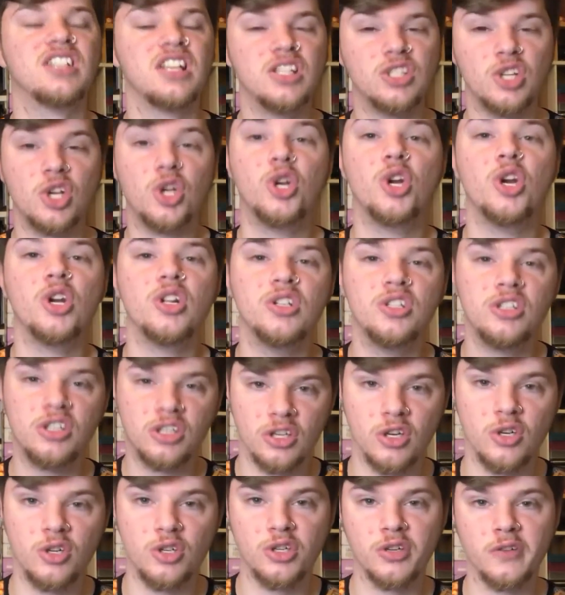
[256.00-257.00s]
is a good
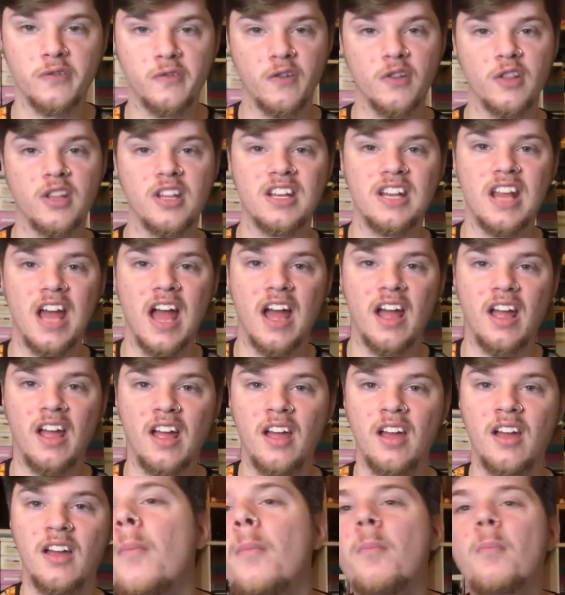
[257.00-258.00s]
searcher for the
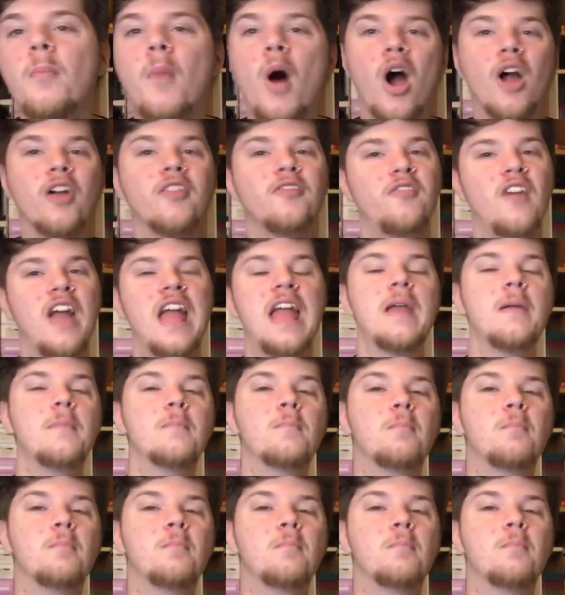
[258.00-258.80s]
deck. Marfae